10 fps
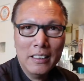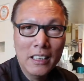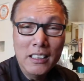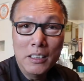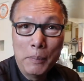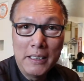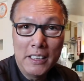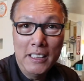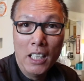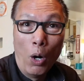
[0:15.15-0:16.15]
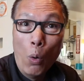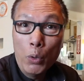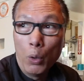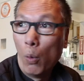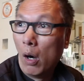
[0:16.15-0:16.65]
This is basically a
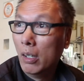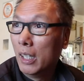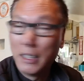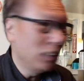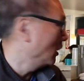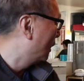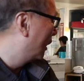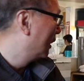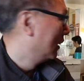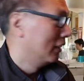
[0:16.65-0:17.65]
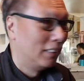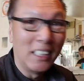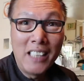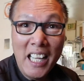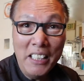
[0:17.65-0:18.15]
hole in the wall. This is a
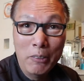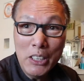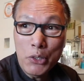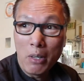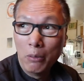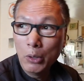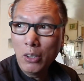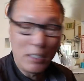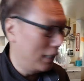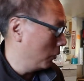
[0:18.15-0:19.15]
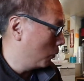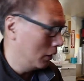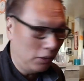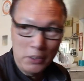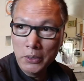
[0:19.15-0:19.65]
tiny restaurant. We're talking
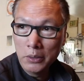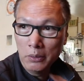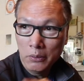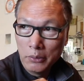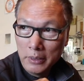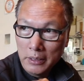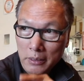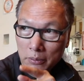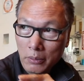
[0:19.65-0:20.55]
1, 2, 3,